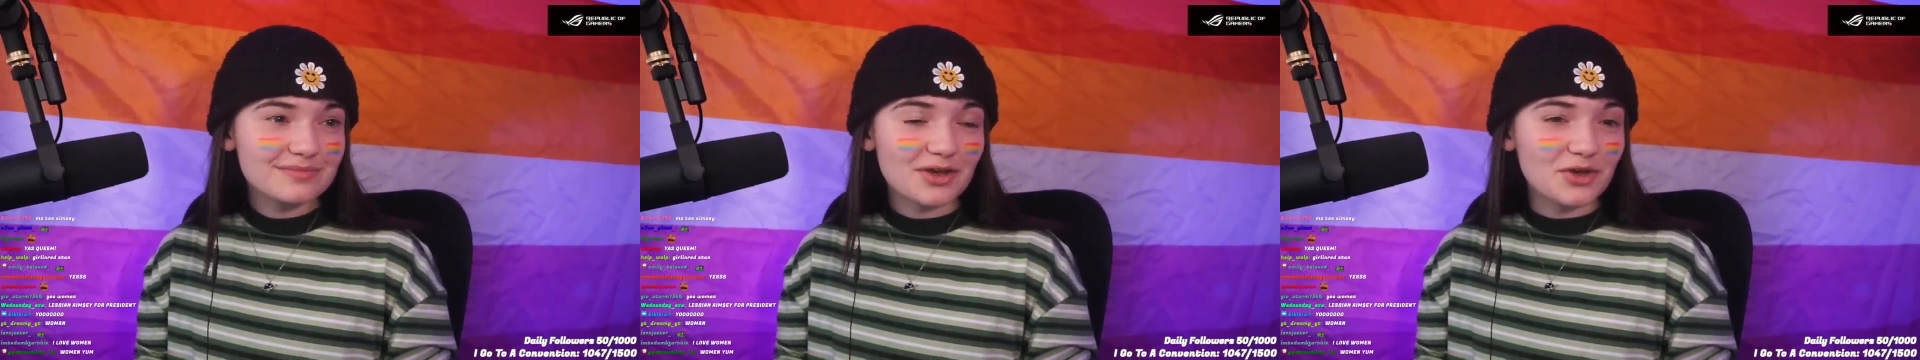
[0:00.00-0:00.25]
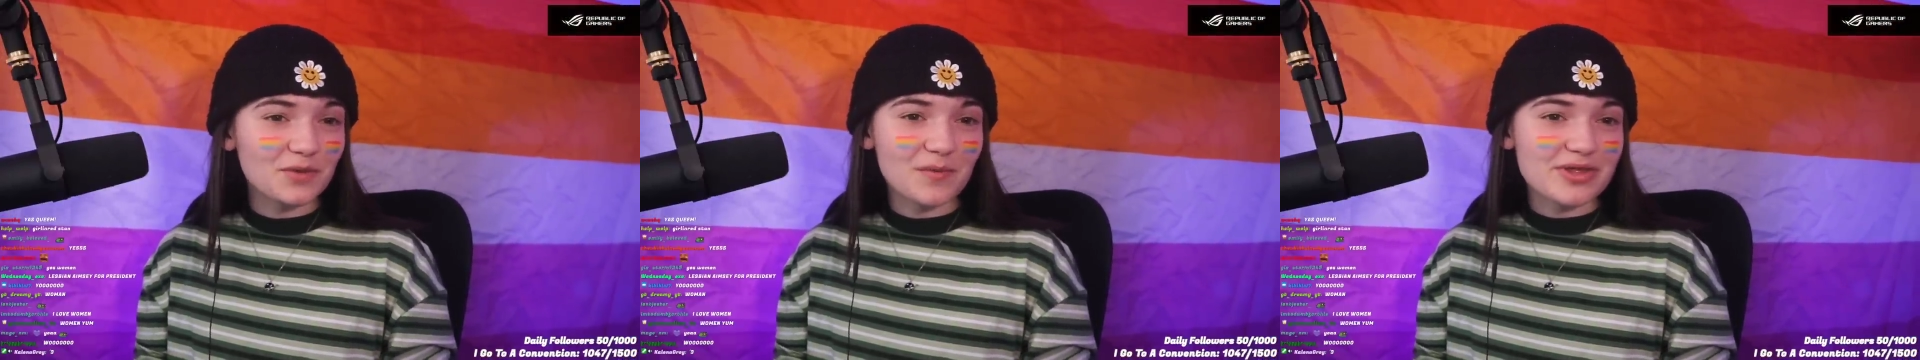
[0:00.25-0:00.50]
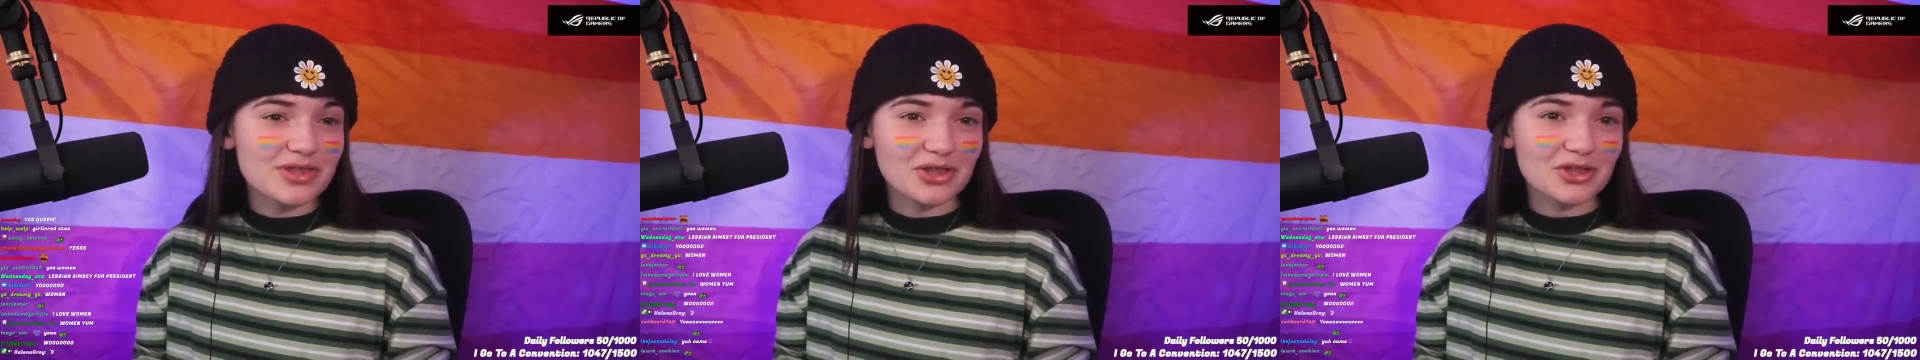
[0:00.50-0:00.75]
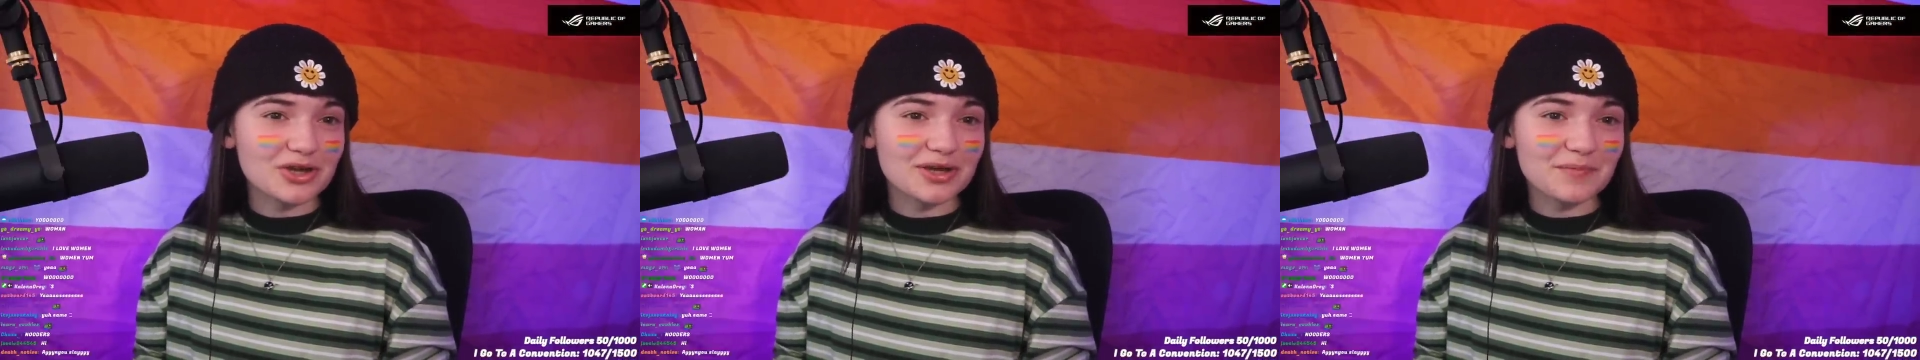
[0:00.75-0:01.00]
Are you, is it
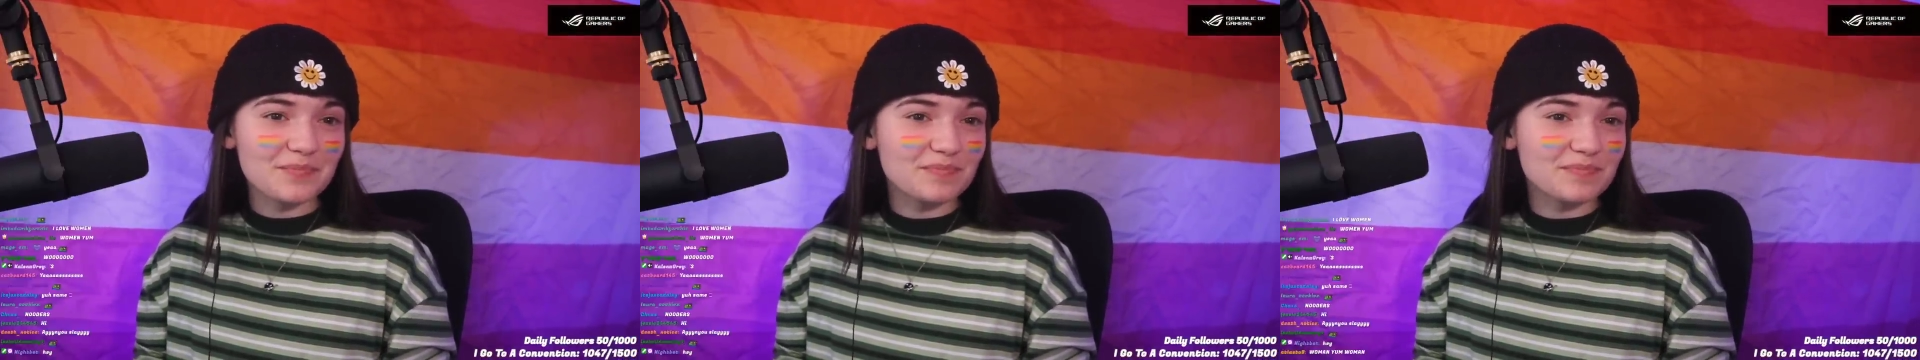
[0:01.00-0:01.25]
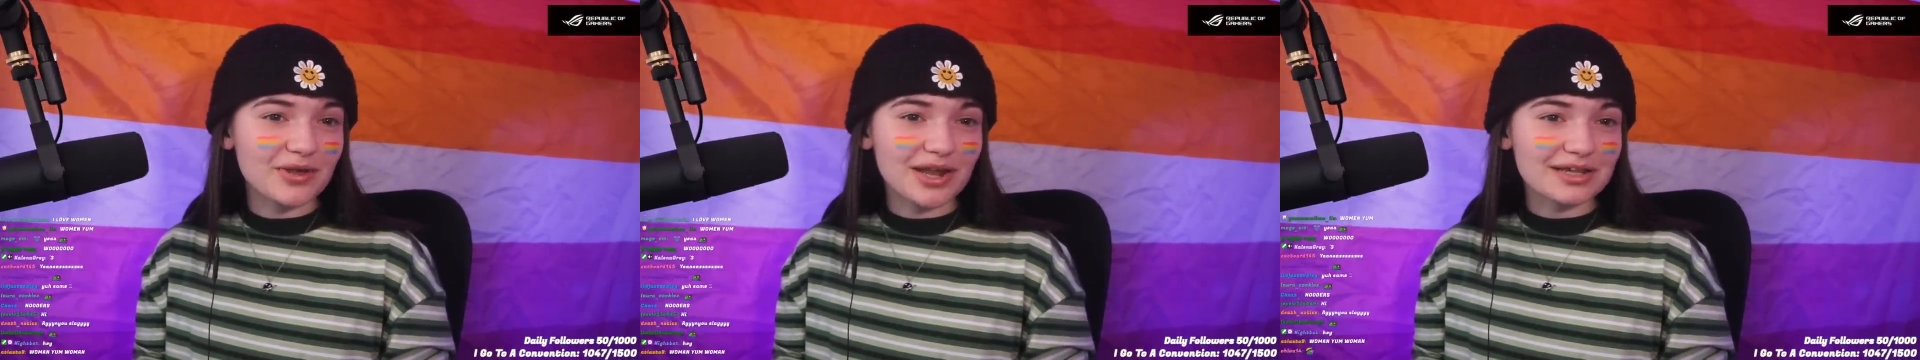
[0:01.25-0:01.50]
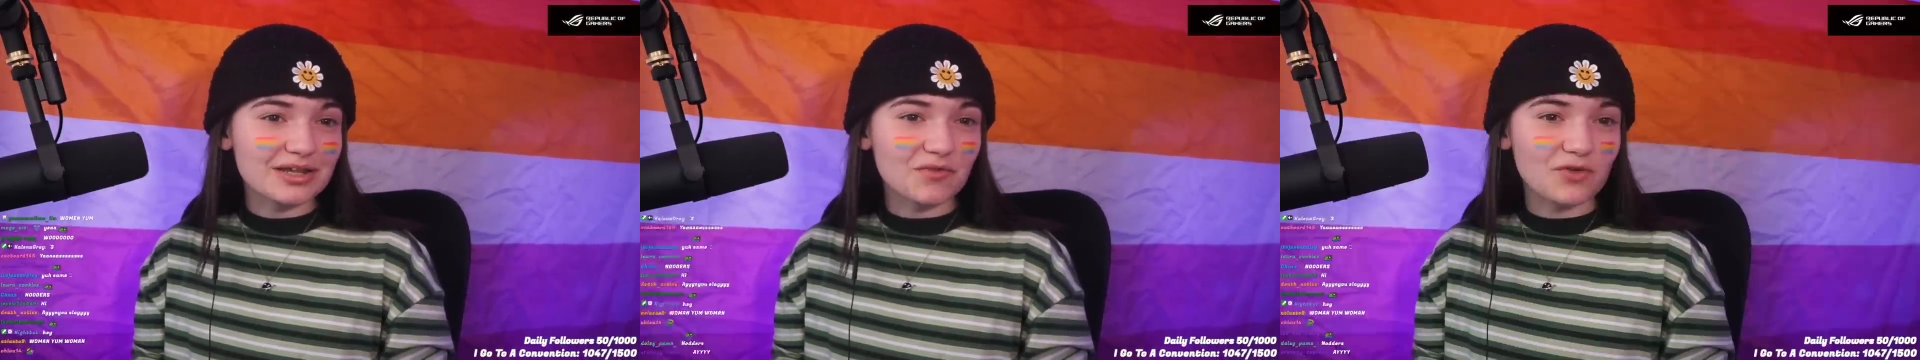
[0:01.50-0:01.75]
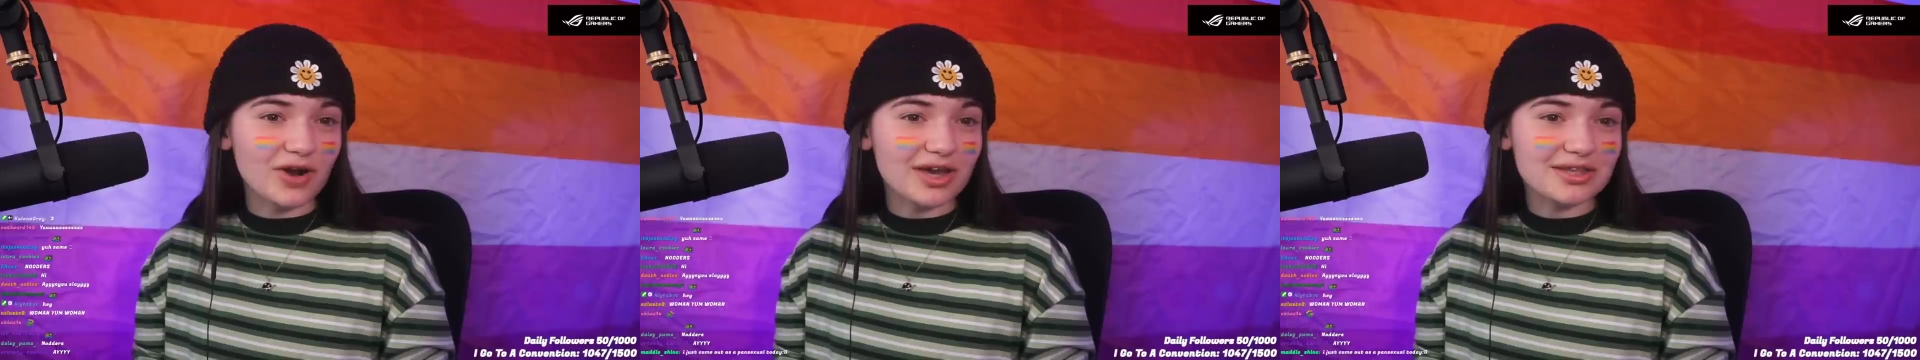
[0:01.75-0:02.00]
just gonna be like this for
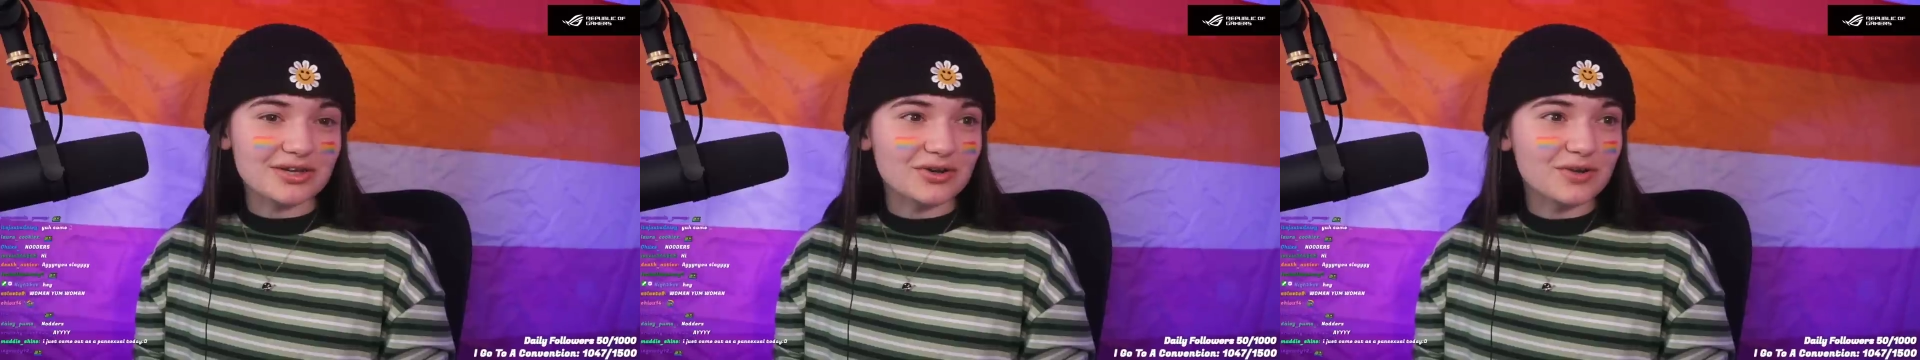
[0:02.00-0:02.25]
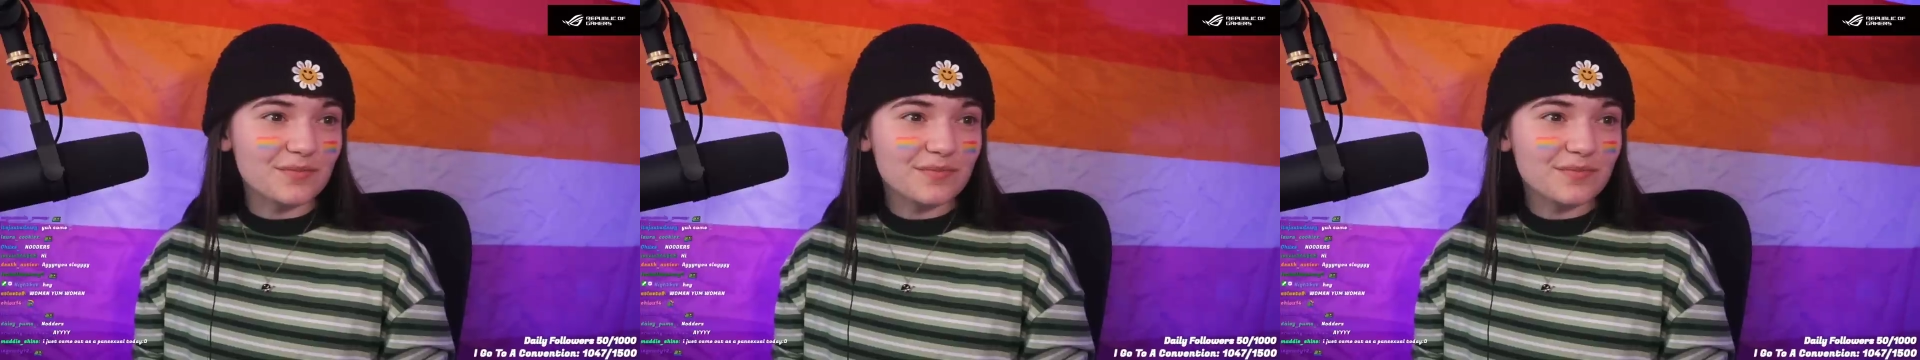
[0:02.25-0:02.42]
the rest, or?